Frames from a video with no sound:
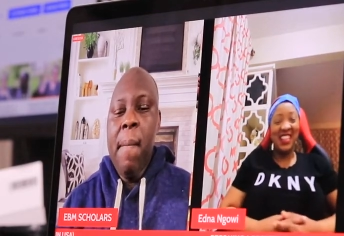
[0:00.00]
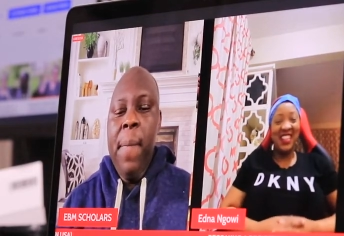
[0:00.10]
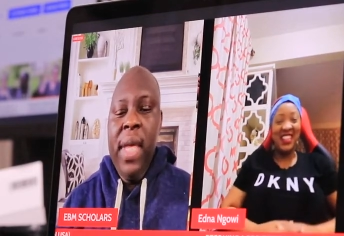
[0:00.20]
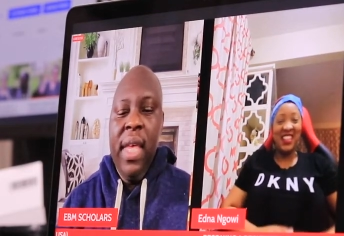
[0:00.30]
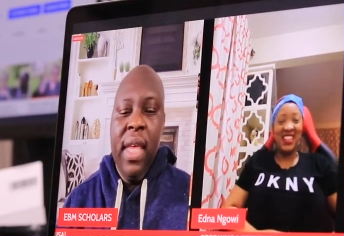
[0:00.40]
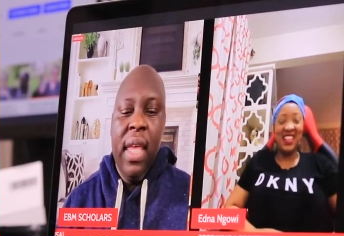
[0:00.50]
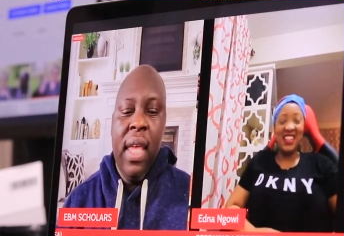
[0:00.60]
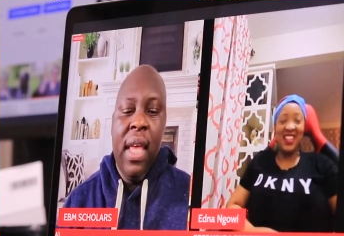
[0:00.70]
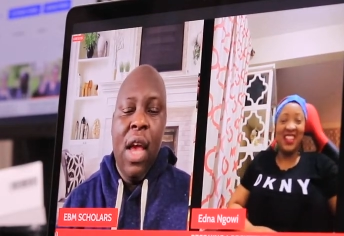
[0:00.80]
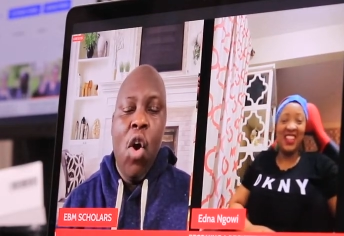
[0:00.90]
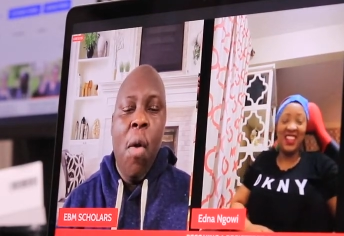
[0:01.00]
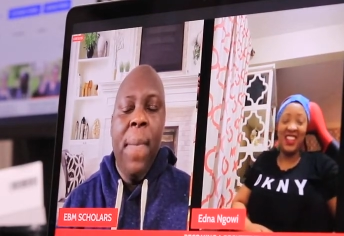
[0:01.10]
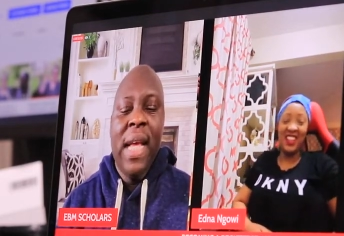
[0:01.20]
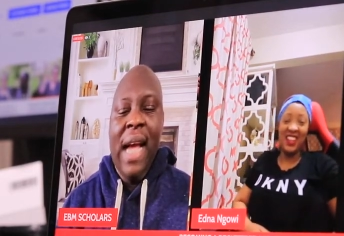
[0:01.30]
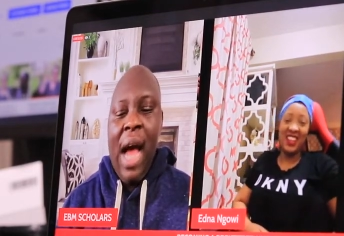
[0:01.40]
Speaker 1: being or
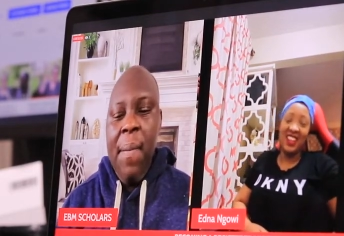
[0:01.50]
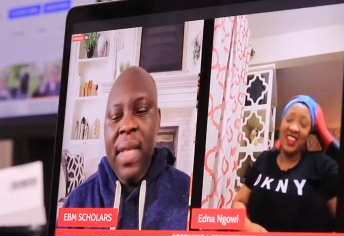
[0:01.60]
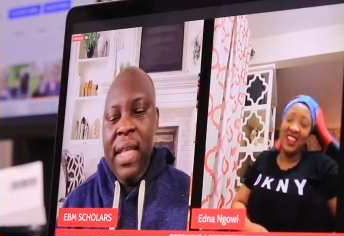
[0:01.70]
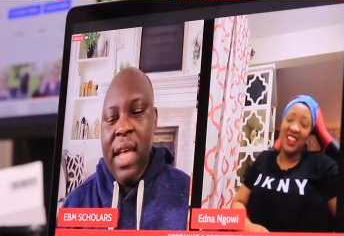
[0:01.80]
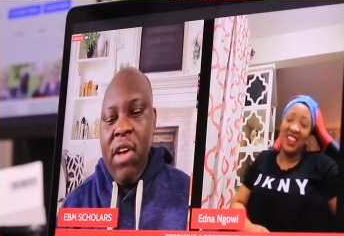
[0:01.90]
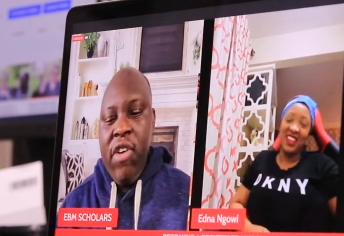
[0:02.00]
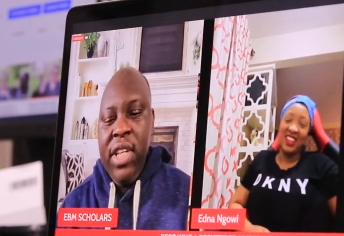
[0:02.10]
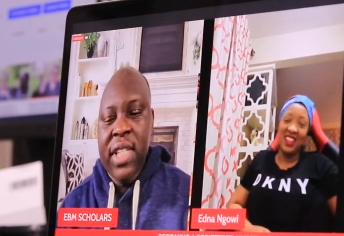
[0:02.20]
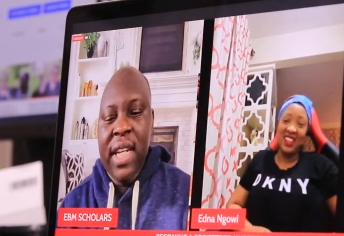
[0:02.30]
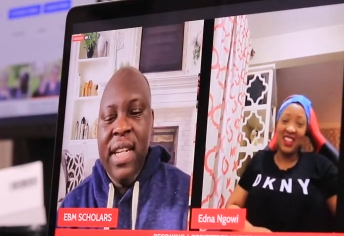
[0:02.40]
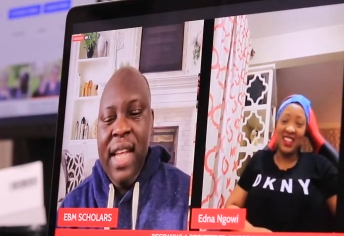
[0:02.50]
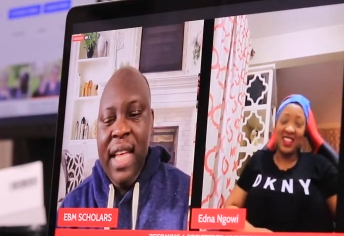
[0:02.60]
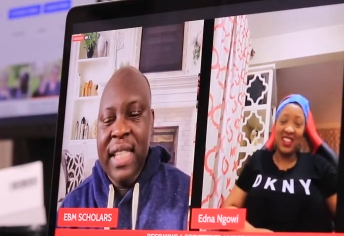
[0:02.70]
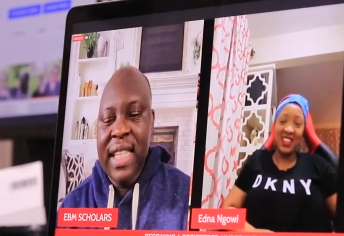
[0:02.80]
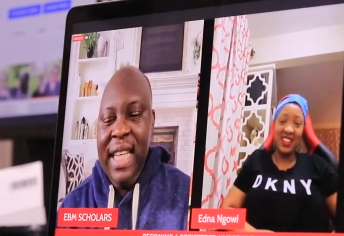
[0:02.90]
becoming a registered
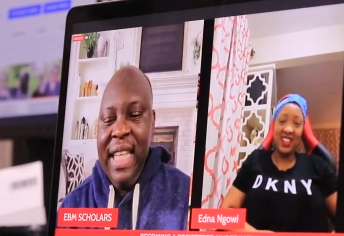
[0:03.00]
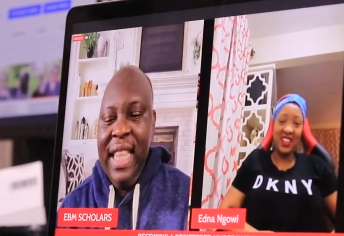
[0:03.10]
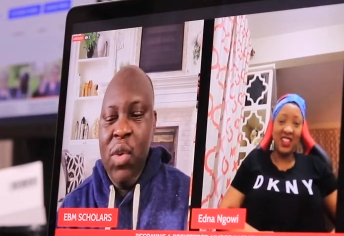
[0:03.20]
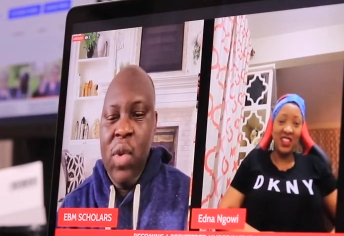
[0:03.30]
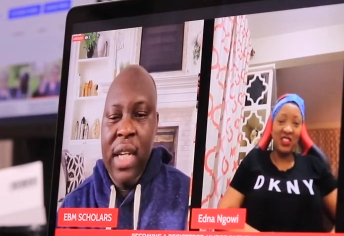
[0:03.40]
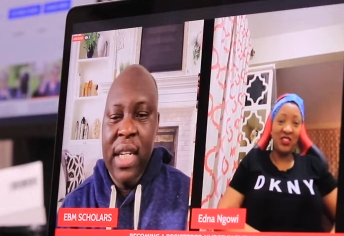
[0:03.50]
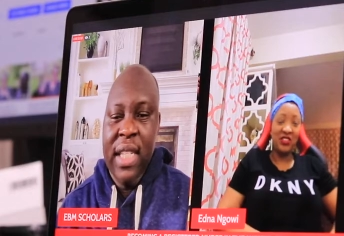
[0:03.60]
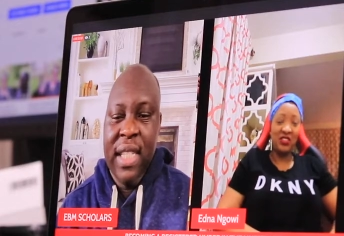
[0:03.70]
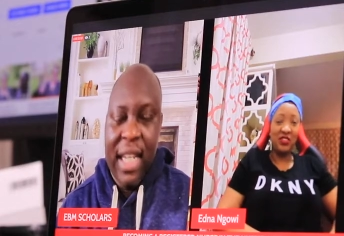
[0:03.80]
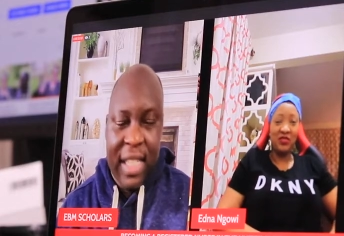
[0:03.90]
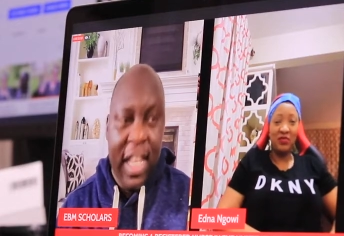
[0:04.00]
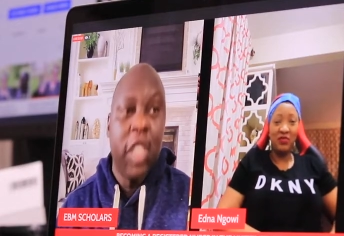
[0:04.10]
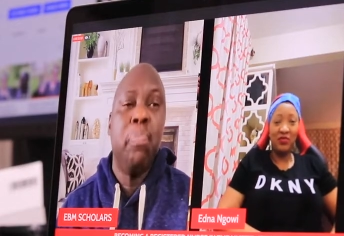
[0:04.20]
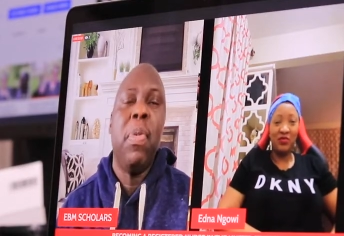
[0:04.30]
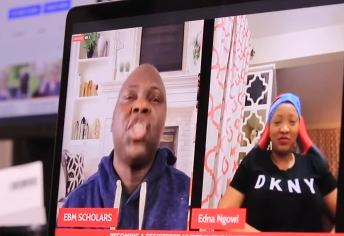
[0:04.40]
nurse in the United States,
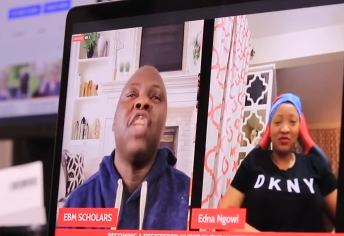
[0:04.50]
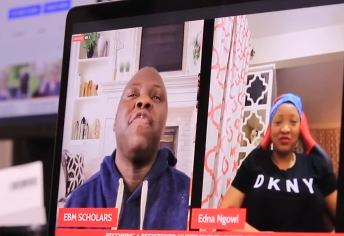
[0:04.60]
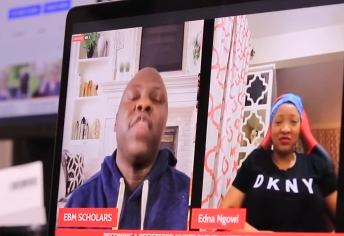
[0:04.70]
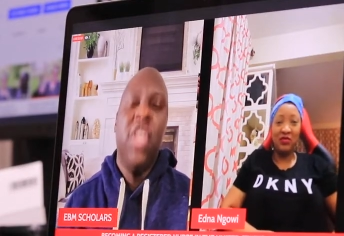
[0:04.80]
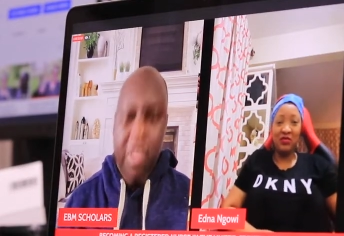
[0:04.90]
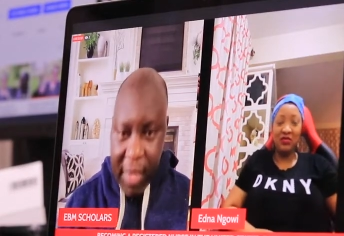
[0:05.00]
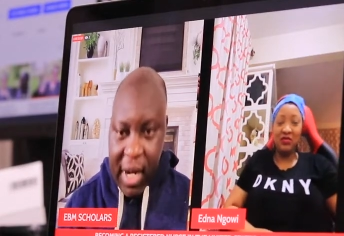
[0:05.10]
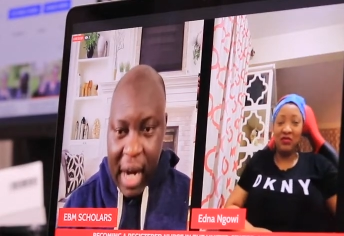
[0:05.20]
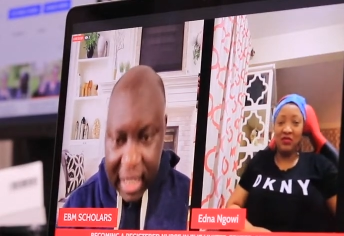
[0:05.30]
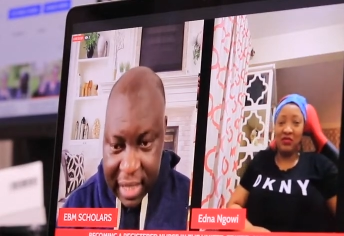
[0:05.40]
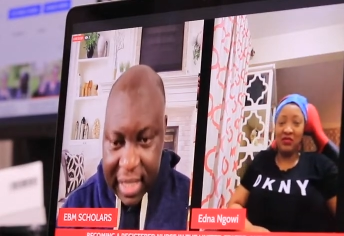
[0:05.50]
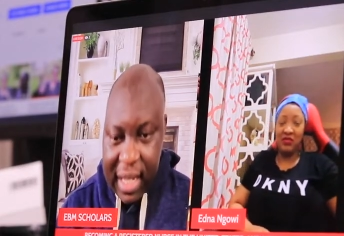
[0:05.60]
especially for immigrants,